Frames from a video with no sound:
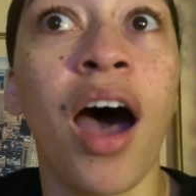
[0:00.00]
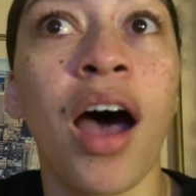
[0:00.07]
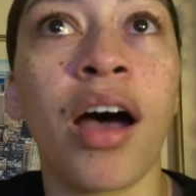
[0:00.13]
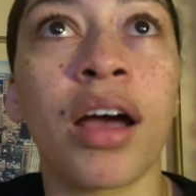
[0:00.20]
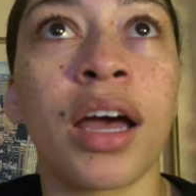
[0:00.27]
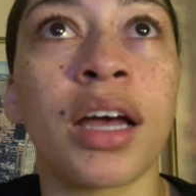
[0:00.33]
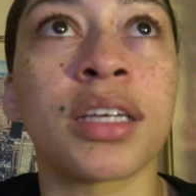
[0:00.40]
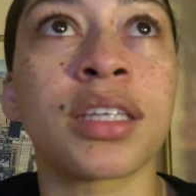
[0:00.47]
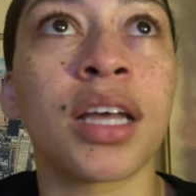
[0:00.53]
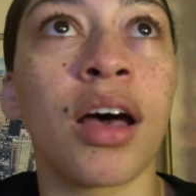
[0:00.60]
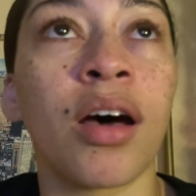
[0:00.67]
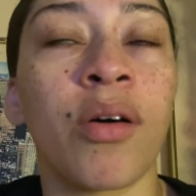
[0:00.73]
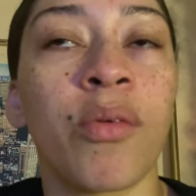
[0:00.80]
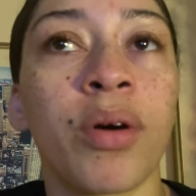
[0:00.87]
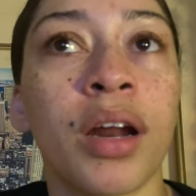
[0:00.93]
Okay,
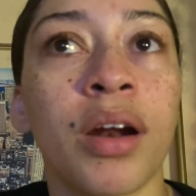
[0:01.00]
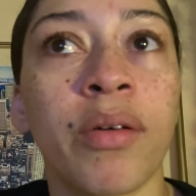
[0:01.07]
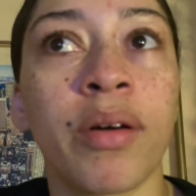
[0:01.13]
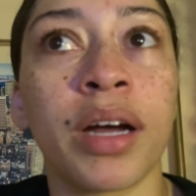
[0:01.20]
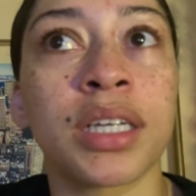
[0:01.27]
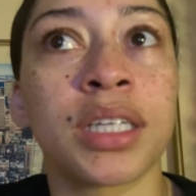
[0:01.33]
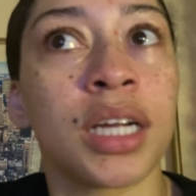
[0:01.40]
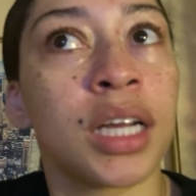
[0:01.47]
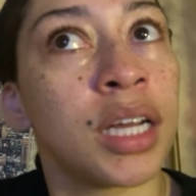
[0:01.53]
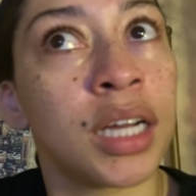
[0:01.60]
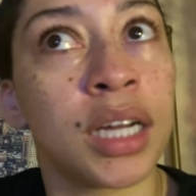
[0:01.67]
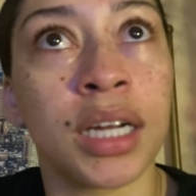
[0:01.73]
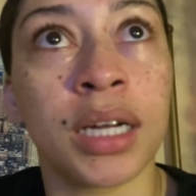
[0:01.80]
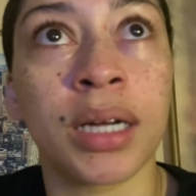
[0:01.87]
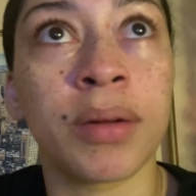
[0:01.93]
so we're going to watch
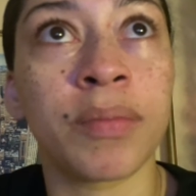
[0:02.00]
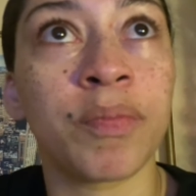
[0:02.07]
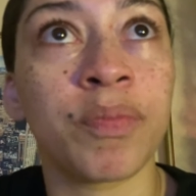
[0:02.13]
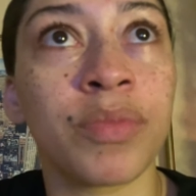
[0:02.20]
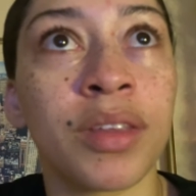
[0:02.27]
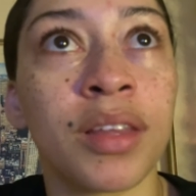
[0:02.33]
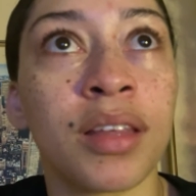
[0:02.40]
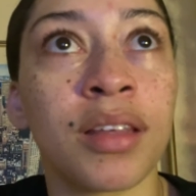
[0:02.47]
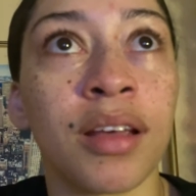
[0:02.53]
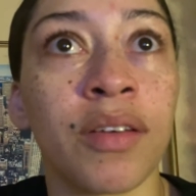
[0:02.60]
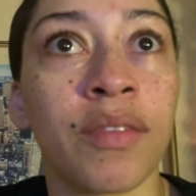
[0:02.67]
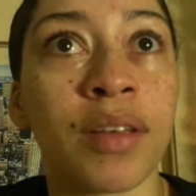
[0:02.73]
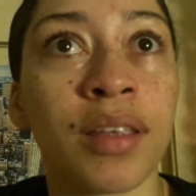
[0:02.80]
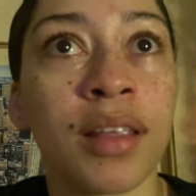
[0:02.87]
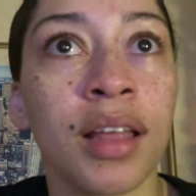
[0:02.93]
um
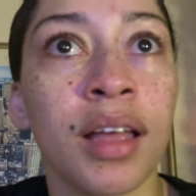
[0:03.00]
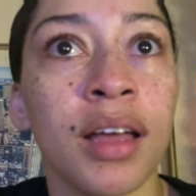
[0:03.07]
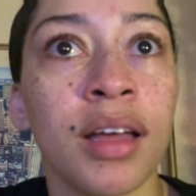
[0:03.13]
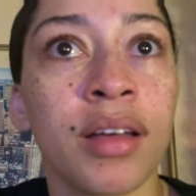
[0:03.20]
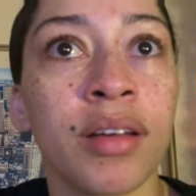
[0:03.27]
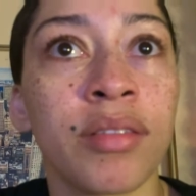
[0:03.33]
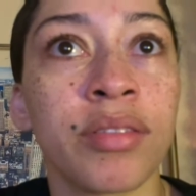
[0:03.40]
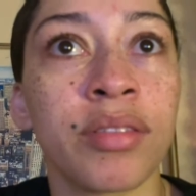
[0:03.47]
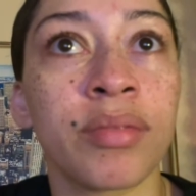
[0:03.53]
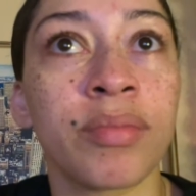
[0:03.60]
Sylvie's Love.